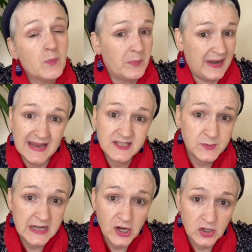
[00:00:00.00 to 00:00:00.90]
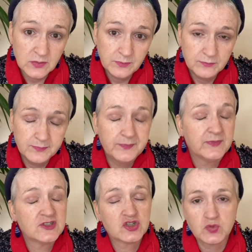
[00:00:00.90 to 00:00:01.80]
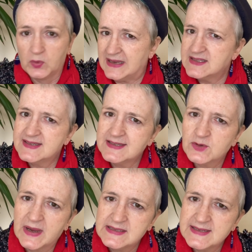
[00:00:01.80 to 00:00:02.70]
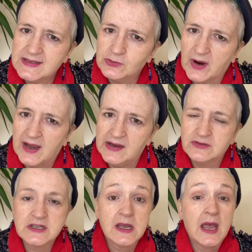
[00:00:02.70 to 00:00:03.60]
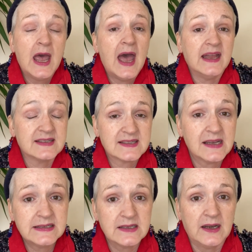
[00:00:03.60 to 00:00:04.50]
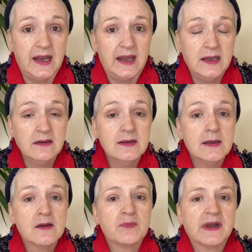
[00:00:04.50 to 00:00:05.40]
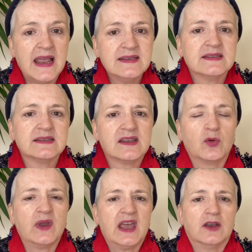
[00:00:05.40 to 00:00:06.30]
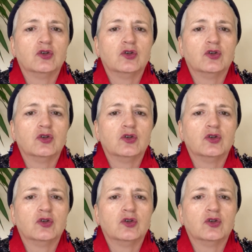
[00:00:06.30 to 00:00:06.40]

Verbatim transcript: But as we know, 2020 arrived and suddenly places that we had